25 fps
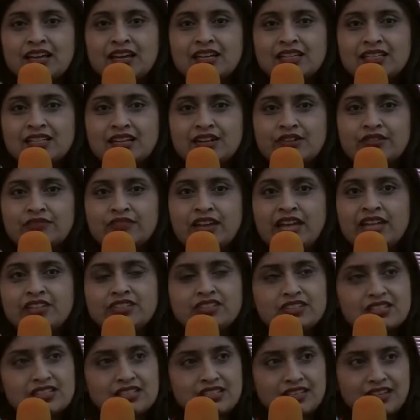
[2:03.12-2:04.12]
the idea of
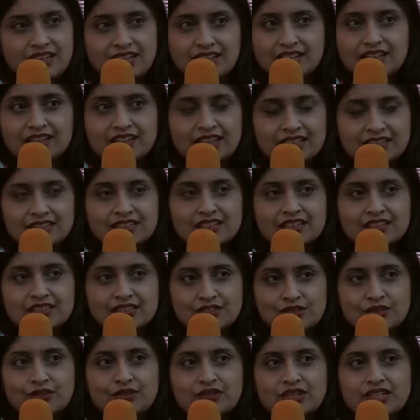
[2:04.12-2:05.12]
agency in the
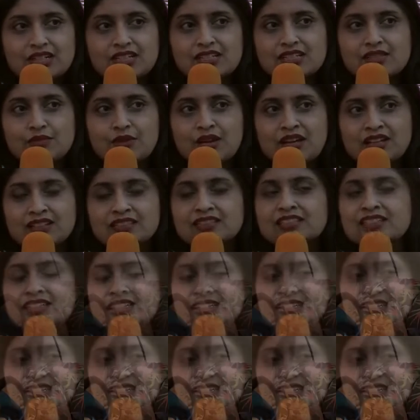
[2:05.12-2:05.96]
story as well.